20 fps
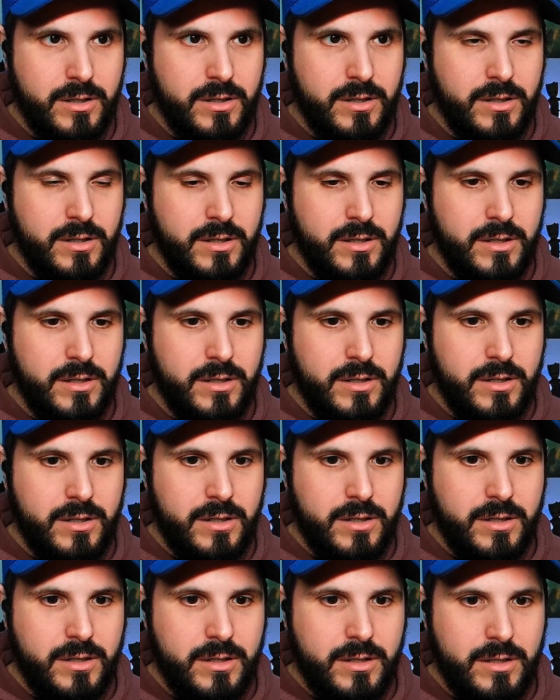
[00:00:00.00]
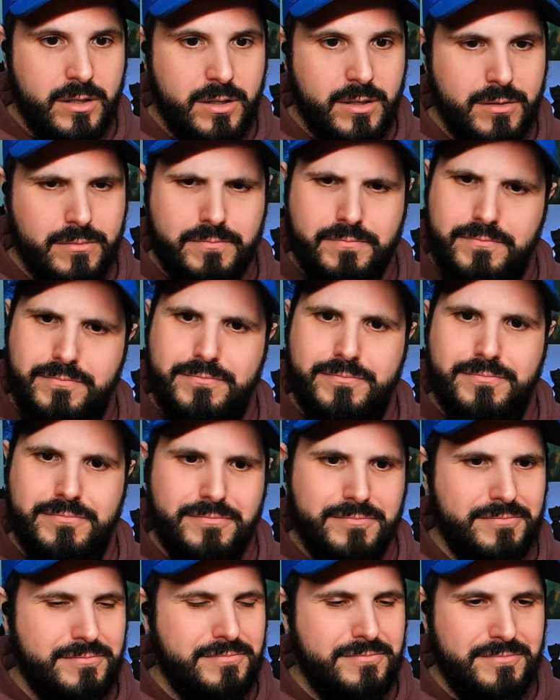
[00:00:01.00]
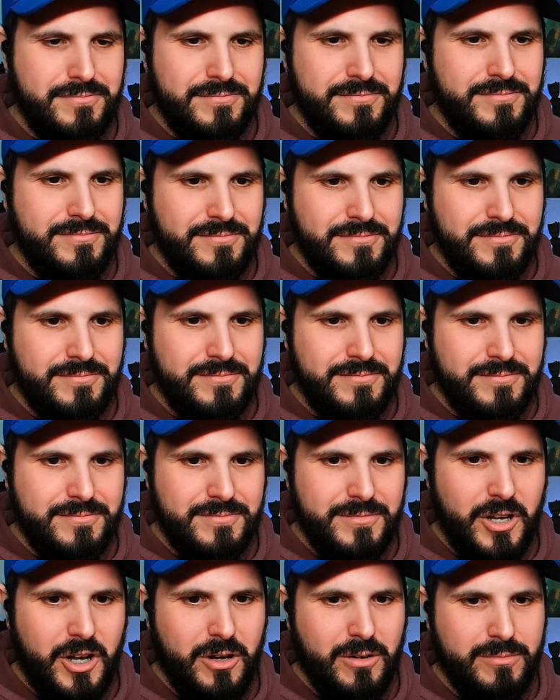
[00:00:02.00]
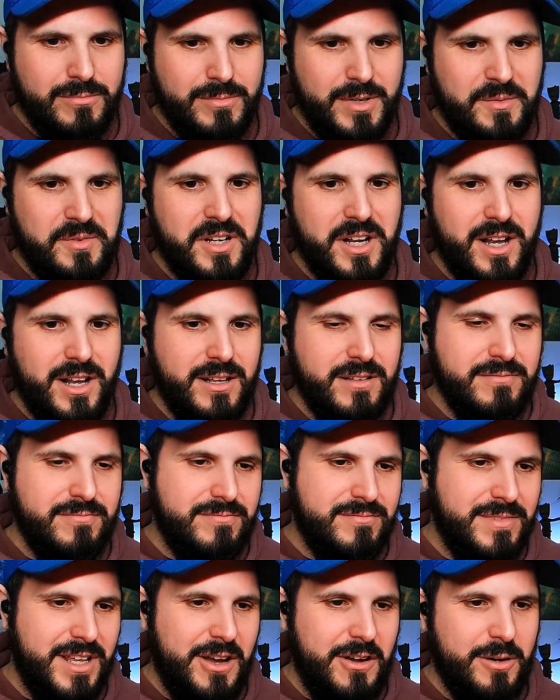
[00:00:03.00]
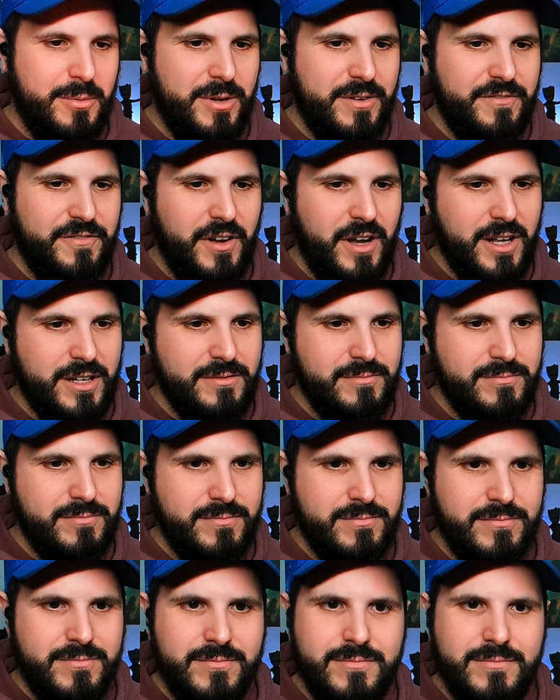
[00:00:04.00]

nightmarish existence. I won't soon forget it. Oh, maybe not. That would have been fun.